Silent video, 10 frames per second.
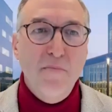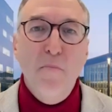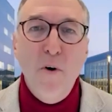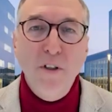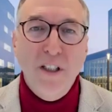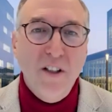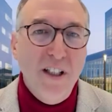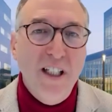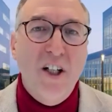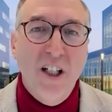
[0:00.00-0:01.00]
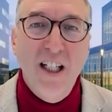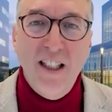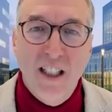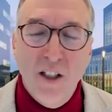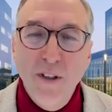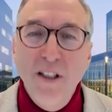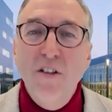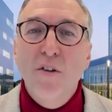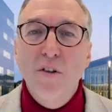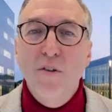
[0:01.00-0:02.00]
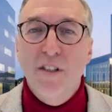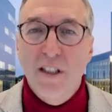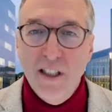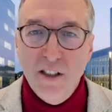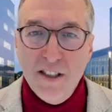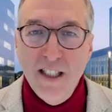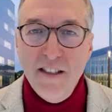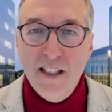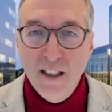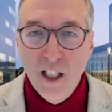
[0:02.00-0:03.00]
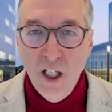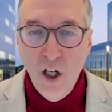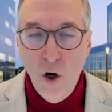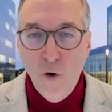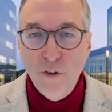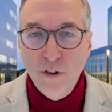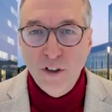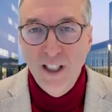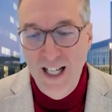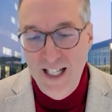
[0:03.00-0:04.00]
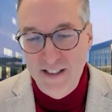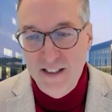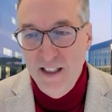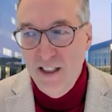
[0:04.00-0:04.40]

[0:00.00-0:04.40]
more than only collecting. We need to use it in the sense that over the last,